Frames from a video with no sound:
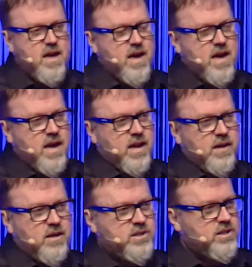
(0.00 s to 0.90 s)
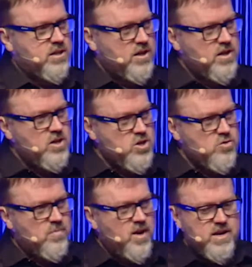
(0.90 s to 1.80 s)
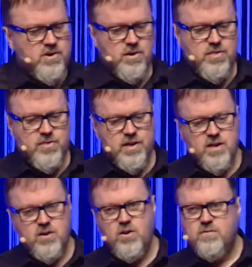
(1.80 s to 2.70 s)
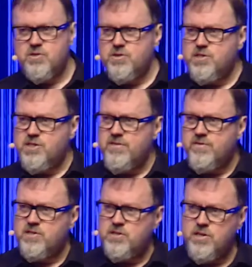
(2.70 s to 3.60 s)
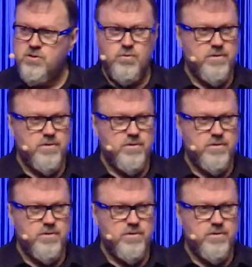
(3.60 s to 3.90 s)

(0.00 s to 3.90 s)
and you might not think of Sir Stephen Tindall,